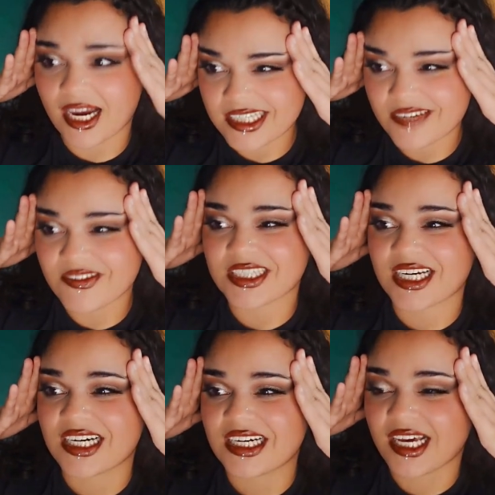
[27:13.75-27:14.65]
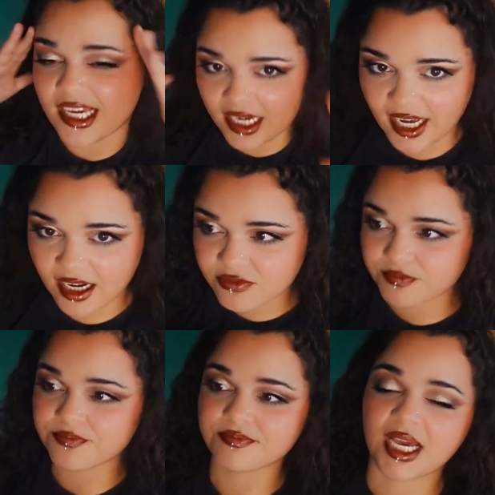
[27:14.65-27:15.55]
I'd give this like a eight and a half.
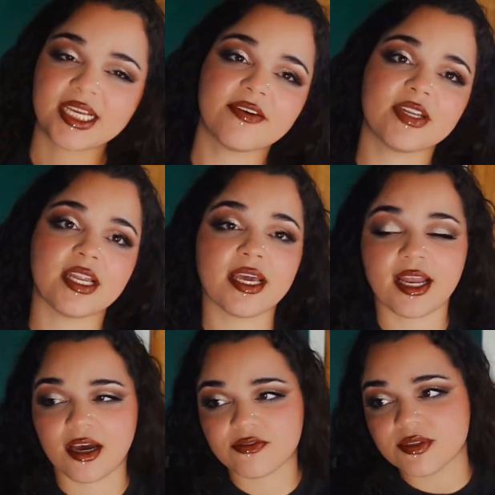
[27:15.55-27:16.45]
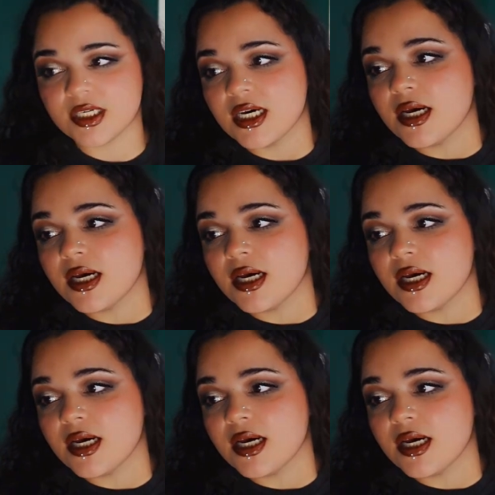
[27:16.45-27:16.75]
I'd give it an eight and a half